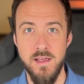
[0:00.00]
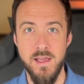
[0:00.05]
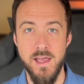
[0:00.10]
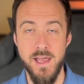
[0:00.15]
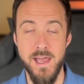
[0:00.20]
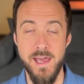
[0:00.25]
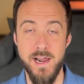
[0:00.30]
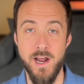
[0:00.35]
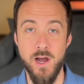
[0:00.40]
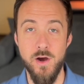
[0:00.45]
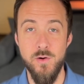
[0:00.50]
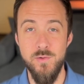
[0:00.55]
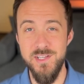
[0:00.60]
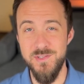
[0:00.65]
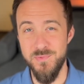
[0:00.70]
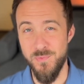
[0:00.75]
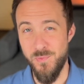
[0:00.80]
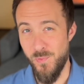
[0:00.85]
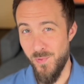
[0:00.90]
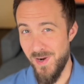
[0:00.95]
And I always
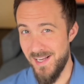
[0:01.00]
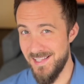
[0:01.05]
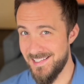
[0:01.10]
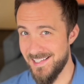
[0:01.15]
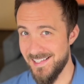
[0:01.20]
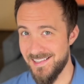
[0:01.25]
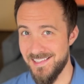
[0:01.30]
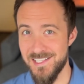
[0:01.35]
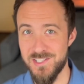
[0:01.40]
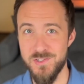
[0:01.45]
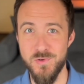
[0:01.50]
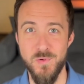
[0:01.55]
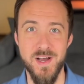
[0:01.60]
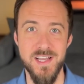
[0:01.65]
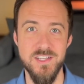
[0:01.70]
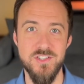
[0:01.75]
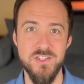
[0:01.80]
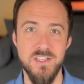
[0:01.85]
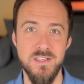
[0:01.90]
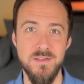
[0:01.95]
wince at this
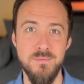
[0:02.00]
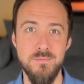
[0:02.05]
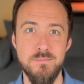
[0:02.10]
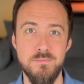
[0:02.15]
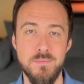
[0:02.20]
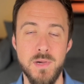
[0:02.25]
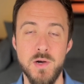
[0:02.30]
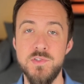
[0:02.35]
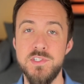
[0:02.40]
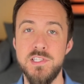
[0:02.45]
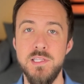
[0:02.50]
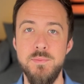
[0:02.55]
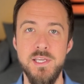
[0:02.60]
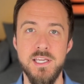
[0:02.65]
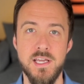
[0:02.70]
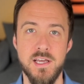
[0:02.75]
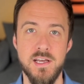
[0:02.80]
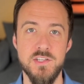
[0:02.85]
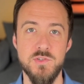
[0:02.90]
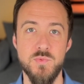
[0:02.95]
question, mostly
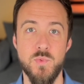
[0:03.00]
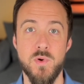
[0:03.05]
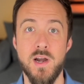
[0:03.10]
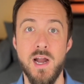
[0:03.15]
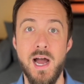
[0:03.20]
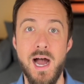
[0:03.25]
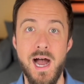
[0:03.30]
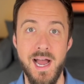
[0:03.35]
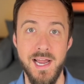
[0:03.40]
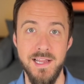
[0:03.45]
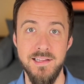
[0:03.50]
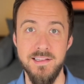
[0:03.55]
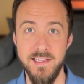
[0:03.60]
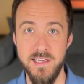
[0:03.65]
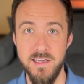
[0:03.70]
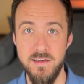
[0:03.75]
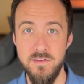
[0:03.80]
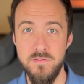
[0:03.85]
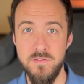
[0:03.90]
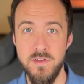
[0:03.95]
because where I
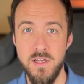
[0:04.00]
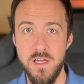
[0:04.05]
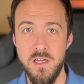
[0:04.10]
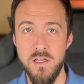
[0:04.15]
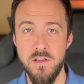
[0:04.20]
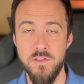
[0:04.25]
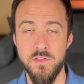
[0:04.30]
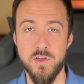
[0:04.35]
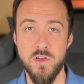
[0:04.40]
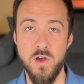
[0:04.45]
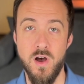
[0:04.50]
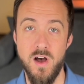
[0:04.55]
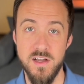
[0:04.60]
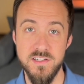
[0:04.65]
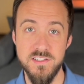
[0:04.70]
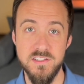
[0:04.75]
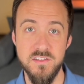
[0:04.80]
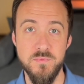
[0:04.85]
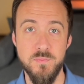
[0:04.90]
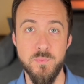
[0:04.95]
live, the
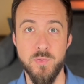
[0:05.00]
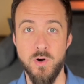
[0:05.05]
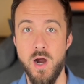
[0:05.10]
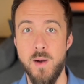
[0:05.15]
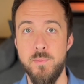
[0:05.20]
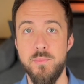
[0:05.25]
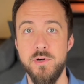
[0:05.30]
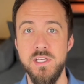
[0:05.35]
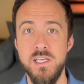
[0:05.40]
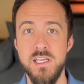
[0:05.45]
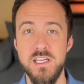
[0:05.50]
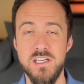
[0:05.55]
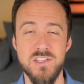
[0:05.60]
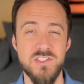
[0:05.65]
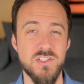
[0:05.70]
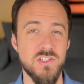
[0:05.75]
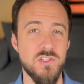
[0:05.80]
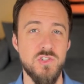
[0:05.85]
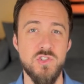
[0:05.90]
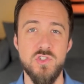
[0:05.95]
cost of property
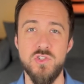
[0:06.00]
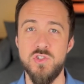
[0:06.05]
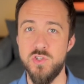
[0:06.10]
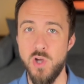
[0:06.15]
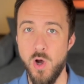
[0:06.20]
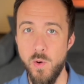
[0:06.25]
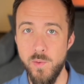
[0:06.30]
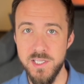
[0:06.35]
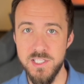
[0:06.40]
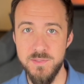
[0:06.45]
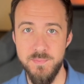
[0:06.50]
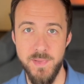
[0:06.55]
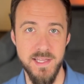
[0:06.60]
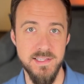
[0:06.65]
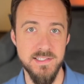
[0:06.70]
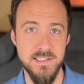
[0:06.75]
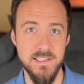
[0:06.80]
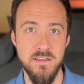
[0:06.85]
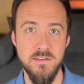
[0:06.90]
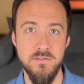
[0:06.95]
is so
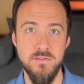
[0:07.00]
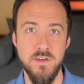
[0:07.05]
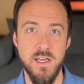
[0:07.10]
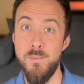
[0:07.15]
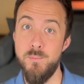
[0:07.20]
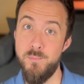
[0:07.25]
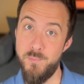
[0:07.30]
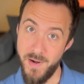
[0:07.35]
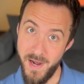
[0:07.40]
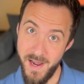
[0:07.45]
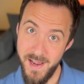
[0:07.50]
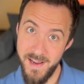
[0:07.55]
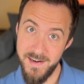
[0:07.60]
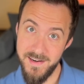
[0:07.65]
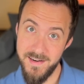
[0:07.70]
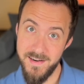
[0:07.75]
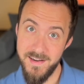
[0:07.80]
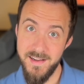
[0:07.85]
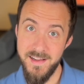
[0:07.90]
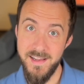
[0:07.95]
expensive. But
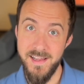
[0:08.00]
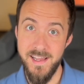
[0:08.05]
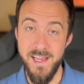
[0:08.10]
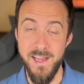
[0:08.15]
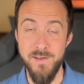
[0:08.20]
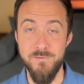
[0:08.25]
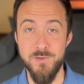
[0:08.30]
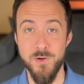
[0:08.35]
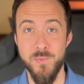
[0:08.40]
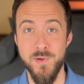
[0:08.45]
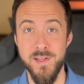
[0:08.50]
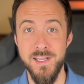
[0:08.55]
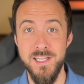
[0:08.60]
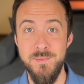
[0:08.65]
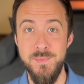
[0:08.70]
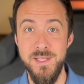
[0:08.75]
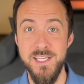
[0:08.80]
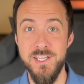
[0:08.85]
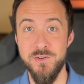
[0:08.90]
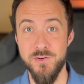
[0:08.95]
if you're willing to
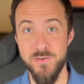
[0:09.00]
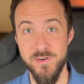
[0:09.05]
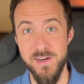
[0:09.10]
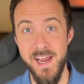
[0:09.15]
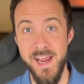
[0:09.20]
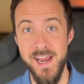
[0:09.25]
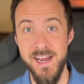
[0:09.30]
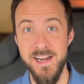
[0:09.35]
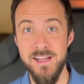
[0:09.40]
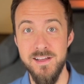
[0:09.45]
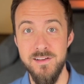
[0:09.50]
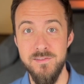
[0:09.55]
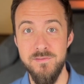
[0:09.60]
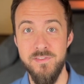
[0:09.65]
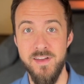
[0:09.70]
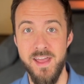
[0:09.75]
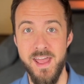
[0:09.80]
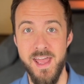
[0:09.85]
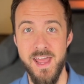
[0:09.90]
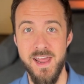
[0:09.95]
be creative
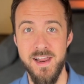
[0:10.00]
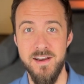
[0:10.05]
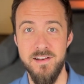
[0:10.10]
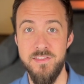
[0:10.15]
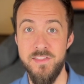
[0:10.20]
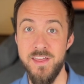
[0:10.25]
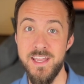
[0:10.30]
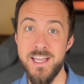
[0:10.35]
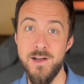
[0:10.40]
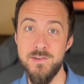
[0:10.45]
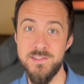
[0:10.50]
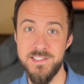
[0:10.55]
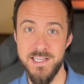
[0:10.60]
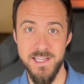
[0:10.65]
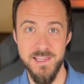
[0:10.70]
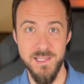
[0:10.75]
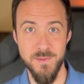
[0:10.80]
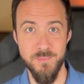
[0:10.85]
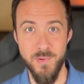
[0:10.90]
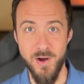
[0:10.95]
and think
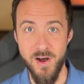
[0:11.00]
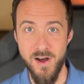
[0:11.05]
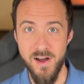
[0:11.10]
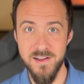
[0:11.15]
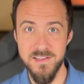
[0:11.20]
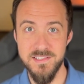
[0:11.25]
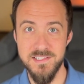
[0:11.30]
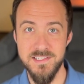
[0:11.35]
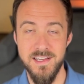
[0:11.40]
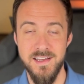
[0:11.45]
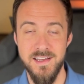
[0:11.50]
outside the box,